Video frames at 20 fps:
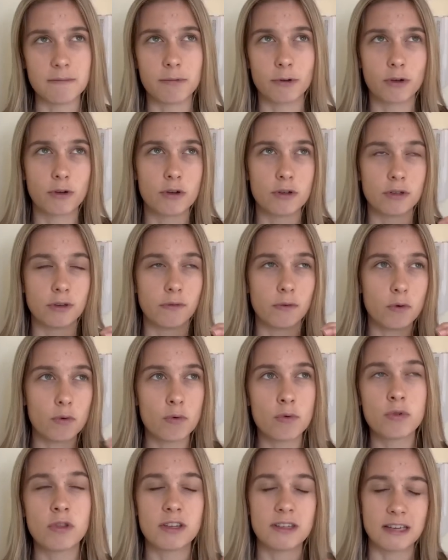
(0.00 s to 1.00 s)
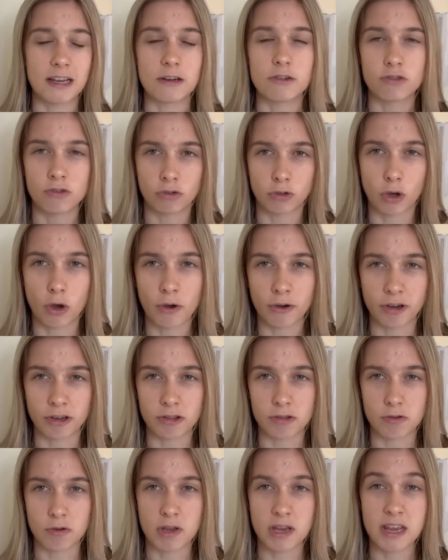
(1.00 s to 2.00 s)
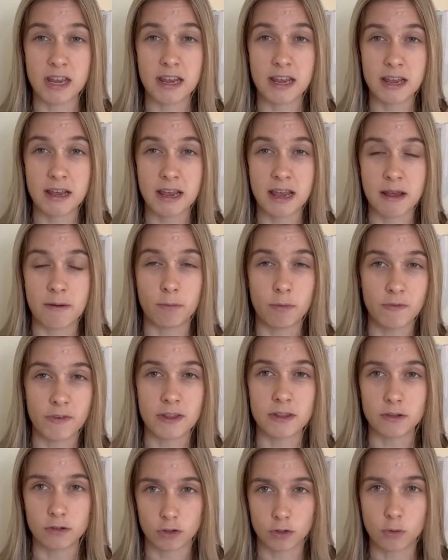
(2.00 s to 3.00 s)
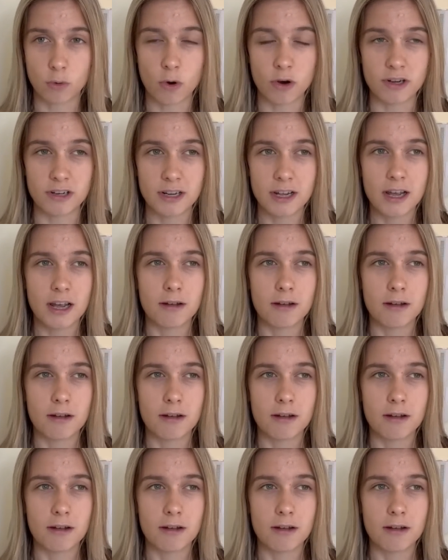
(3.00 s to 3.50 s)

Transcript: because of all the tension going in within the squad,